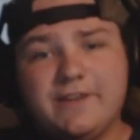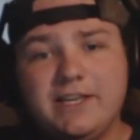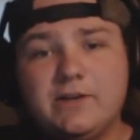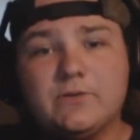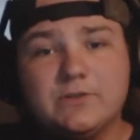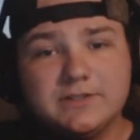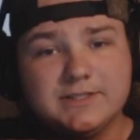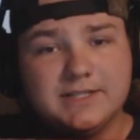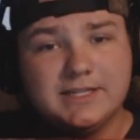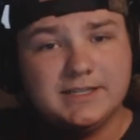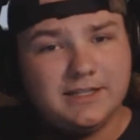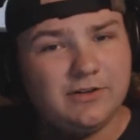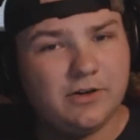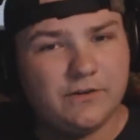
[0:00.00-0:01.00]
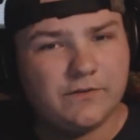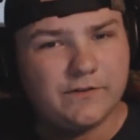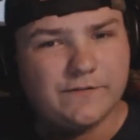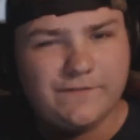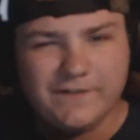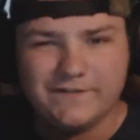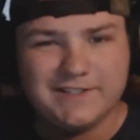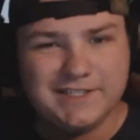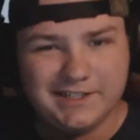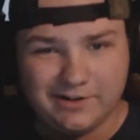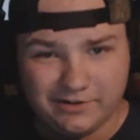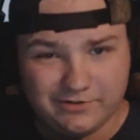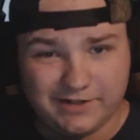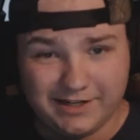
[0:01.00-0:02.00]
equals a little over
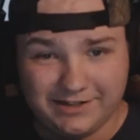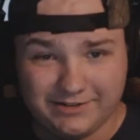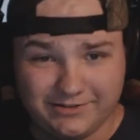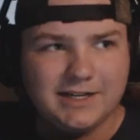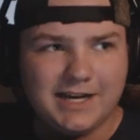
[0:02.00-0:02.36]
$1,500.